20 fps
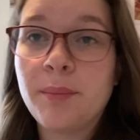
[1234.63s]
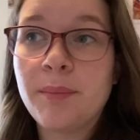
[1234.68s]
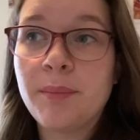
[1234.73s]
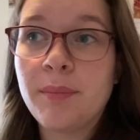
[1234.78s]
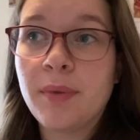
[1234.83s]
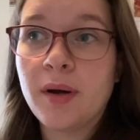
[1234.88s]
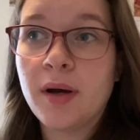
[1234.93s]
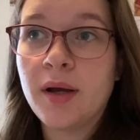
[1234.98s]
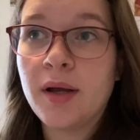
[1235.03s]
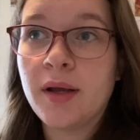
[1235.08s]

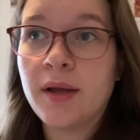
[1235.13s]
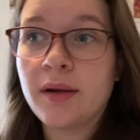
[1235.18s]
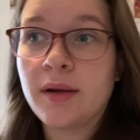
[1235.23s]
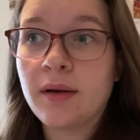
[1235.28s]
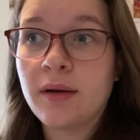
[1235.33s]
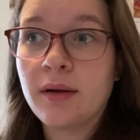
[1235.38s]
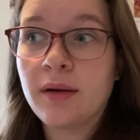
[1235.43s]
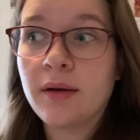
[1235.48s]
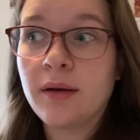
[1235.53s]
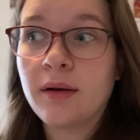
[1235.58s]

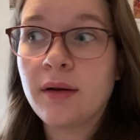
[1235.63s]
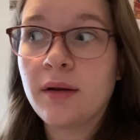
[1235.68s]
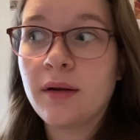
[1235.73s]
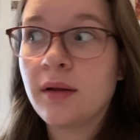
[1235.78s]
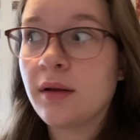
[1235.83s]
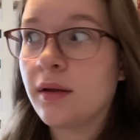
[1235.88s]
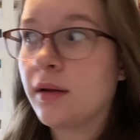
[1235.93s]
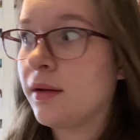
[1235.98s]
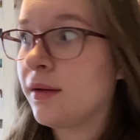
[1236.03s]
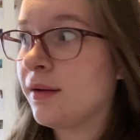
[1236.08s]

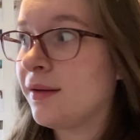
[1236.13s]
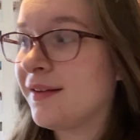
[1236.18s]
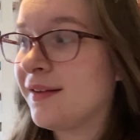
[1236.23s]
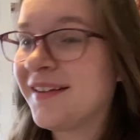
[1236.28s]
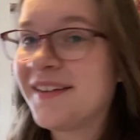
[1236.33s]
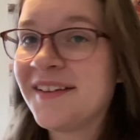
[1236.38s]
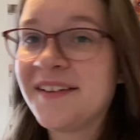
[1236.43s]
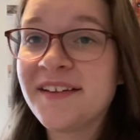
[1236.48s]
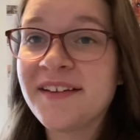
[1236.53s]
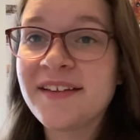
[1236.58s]
But
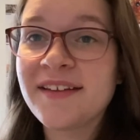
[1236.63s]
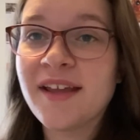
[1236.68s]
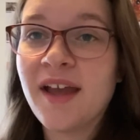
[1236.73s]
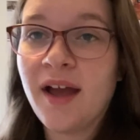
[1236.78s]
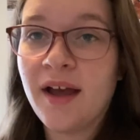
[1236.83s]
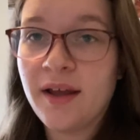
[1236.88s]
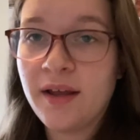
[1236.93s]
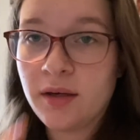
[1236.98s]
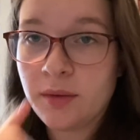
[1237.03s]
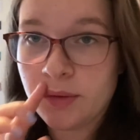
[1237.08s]
yeah,
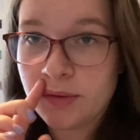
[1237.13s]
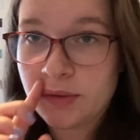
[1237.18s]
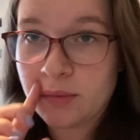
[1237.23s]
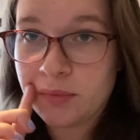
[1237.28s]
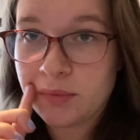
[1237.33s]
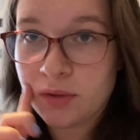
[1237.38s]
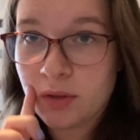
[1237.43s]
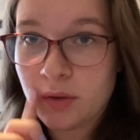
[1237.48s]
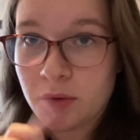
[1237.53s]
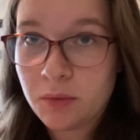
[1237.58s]
anyways, I'm
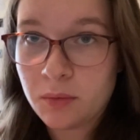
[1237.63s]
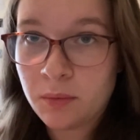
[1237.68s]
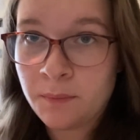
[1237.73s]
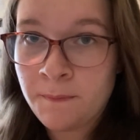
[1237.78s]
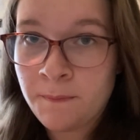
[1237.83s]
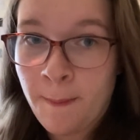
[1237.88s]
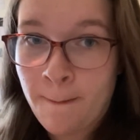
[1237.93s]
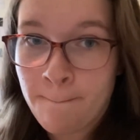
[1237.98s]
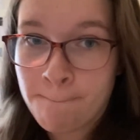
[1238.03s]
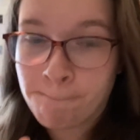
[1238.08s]
gonna go
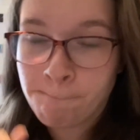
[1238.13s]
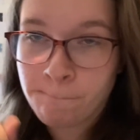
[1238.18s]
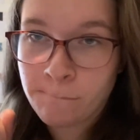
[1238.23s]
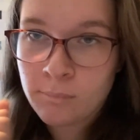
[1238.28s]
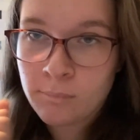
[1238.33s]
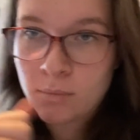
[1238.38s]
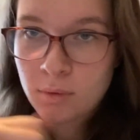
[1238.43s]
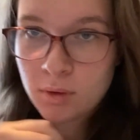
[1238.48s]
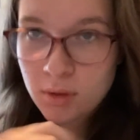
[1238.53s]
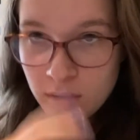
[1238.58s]

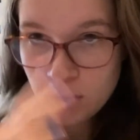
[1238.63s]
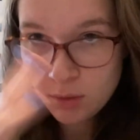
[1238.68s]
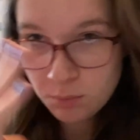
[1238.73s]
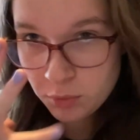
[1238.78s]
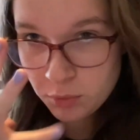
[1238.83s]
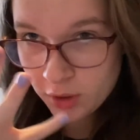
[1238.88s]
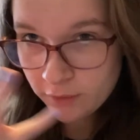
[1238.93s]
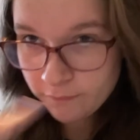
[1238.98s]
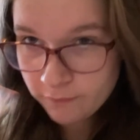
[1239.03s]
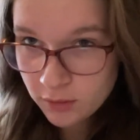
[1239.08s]
eat
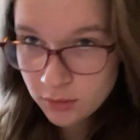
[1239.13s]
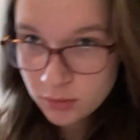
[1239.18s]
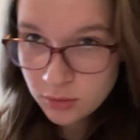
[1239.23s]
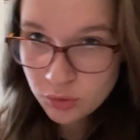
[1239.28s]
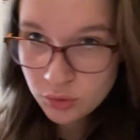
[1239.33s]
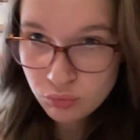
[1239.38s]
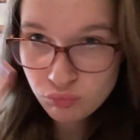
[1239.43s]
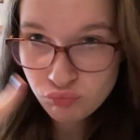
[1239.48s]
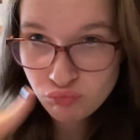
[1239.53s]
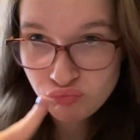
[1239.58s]

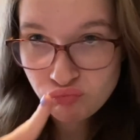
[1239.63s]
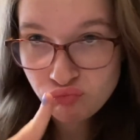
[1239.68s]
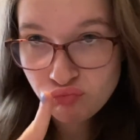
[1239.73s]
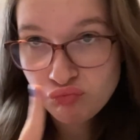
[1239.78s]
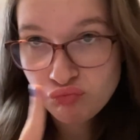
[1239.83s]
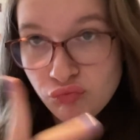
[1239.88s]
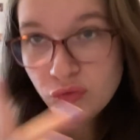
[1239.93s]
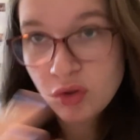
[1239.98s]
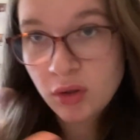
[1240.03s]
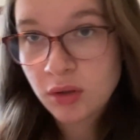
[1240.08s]
breakfast
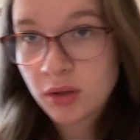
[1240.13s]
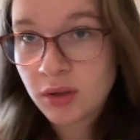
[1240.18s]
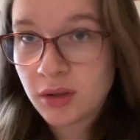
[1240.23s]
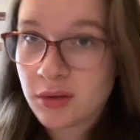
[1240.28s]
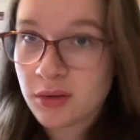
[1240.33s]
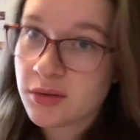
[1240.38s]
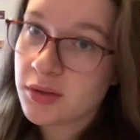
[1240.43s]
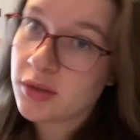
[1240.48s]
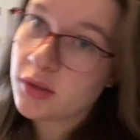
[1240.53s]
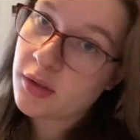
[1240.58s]
and I'll
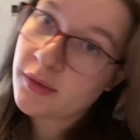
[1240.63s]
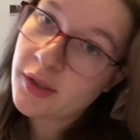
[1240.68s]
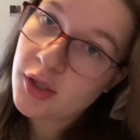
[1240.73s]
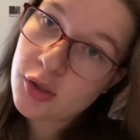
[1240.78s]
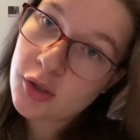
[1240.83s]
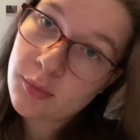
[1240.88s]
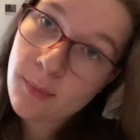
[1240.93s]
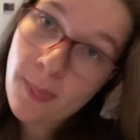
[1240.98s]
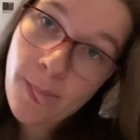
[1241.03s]
see y'all there.